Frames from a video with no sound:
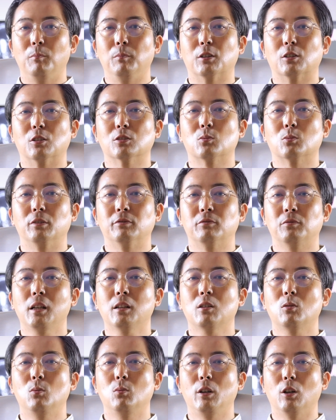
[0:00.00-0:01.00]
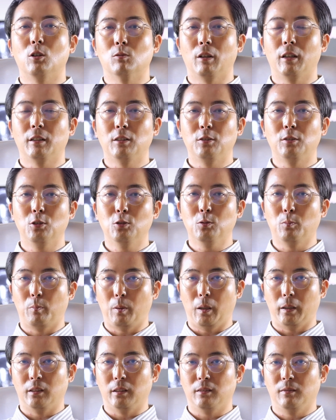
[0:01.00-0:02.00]
because we think we already knew
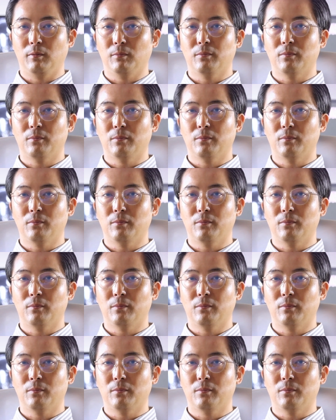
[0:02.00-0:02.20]
better.